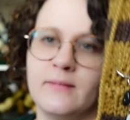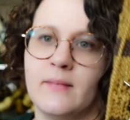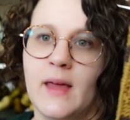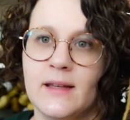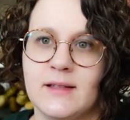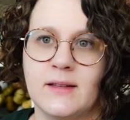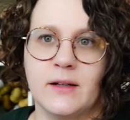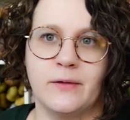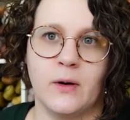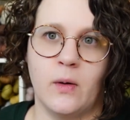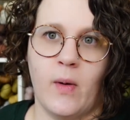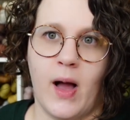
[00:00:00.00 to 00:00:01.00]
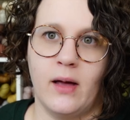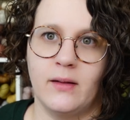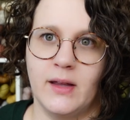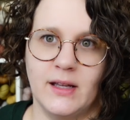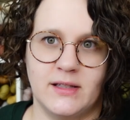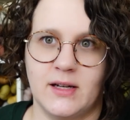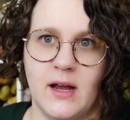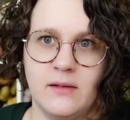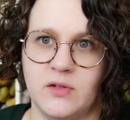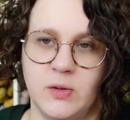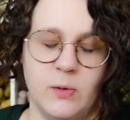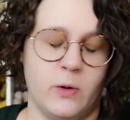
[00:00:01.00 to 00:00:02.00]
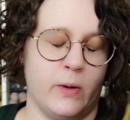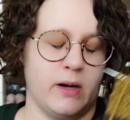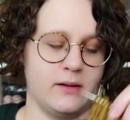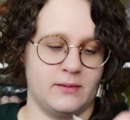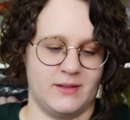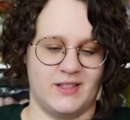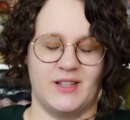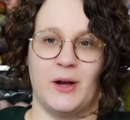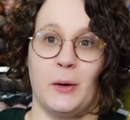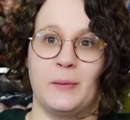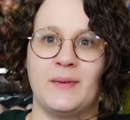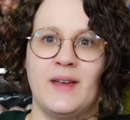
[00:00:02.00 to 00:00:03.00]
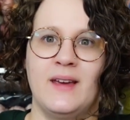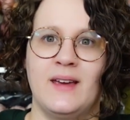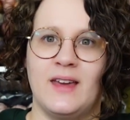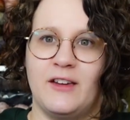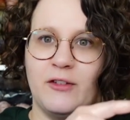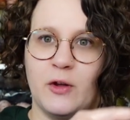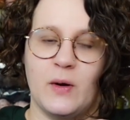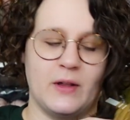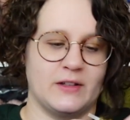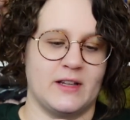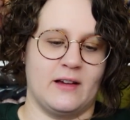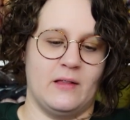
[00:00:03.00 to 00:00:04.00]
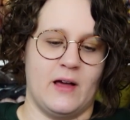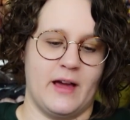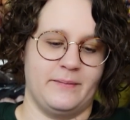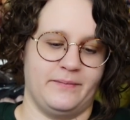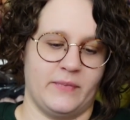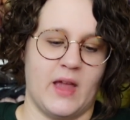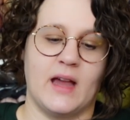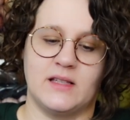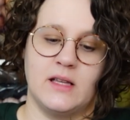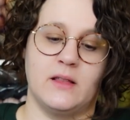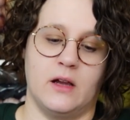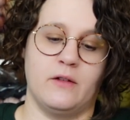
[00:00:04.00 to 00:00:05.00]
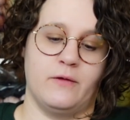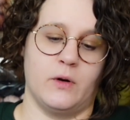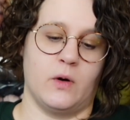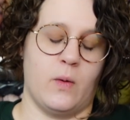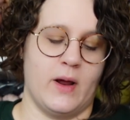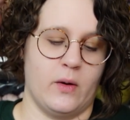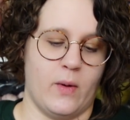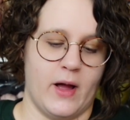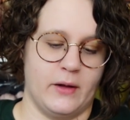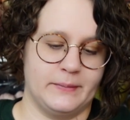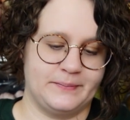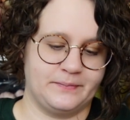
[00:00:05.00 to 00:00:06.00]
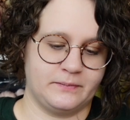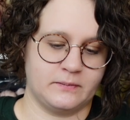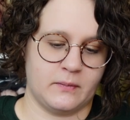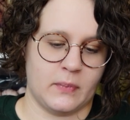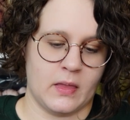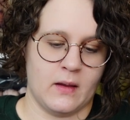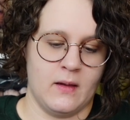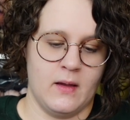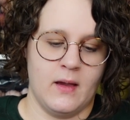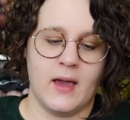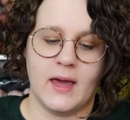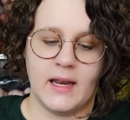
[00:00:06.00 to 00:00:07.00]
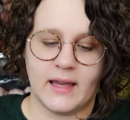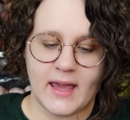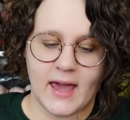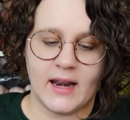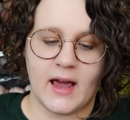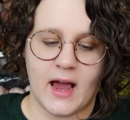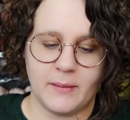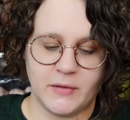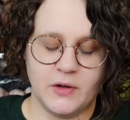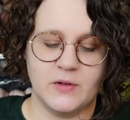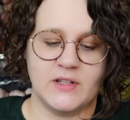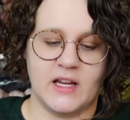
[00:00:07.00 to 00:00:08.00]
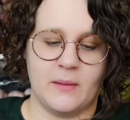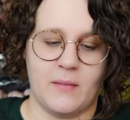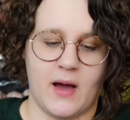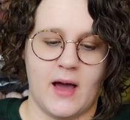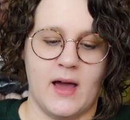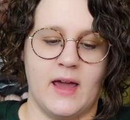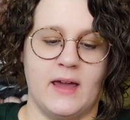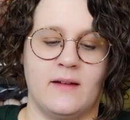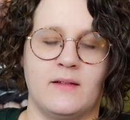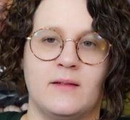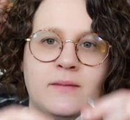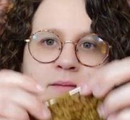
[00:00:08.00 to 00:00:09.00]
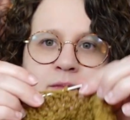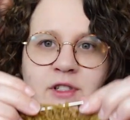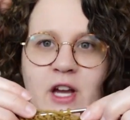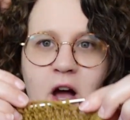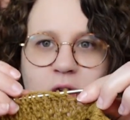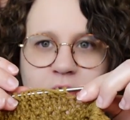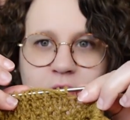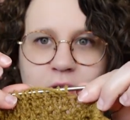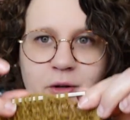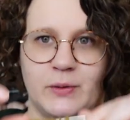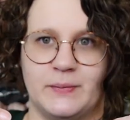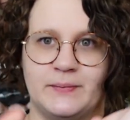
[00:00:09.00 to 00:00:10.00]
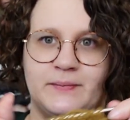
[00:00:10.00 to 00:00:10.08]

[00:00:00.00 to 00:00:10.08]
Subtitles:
I sit there for a while. It's not super quick. So even though it looks like a lot, I sit there for quite a while. And again, I'm using my ChalGoo